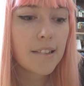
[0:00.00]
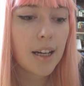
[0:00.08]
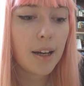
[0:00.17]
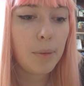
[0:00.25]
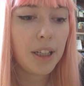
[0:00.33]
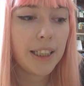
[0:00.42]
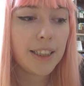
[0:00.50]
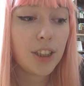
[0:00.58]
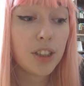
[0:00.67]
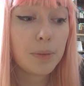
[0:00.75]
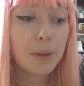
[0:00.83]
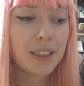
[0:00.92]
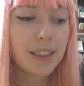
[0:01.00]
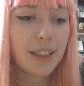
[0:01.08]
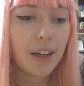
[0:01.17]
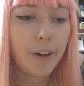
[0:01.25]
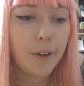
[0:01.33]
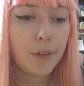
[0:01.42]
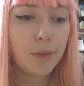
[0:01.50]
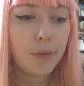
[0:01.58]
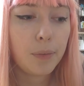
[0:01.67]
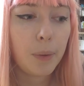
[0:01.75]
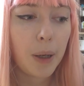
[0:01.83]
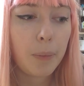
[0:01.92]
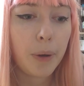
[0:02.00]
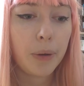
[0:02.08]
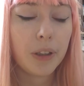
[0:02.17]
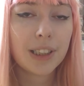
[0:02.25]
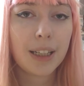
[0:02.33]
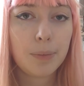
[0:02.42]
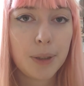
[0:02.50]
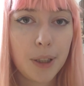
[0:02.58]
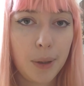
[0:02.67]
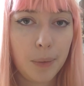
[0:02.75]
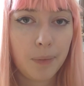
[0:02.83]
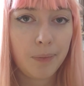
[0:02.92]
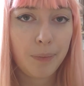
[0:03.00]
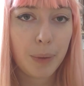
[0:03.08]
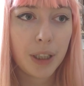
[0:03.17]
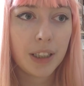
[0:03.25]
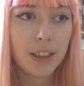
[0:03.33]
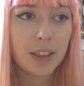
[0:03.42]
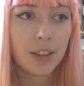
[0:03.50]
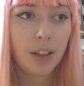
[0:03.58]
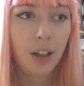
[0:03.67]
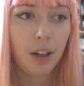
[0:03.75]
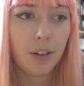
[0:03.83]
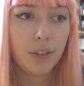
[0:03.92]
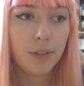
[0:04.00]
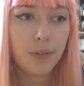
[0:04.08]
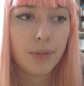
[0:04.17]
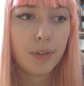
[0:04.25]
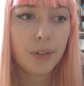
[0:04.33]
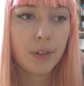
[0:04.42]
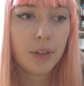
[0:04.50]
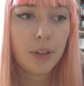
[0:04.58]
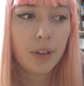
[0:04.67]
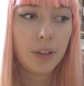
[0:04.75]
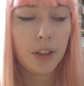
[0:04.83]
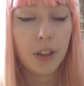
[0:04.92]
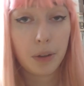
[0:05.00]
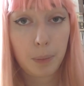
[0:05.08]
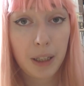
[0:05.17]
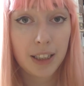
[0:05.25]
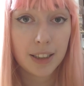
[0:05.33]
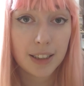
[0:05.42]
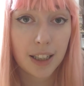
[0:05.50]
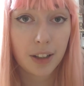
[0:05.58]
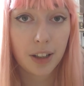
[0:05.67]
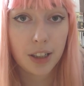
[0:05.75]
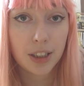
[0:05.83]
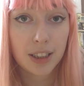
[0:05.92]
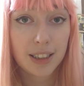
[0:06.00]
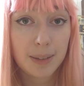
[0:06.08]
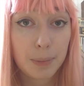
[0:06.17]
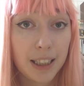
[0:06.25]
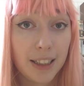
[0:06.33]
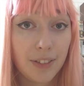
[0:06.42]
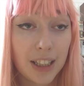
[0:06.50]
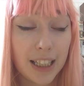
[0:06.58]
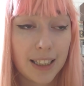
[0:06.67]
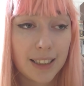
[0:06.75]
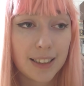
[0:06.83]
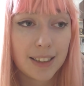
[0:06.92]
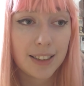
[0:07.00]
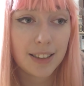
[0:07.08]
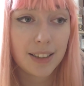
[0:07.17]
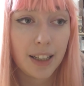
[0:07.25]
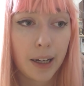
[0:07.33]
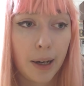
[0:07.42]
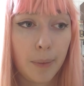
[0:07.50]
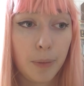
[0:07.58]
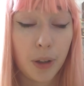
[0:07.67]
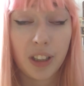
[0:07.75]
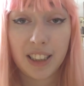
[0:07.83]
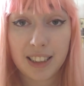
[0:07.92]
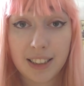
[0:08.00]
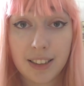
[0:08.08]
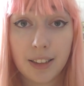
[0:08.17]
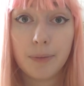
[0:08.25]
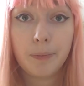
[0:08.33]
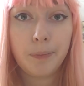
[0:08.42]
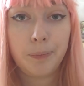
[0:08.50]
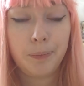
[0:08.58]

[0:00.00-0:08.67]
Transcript: um, legitimacy of bipolar type 2 because a lot of European psychologists believe that it's um, non existent.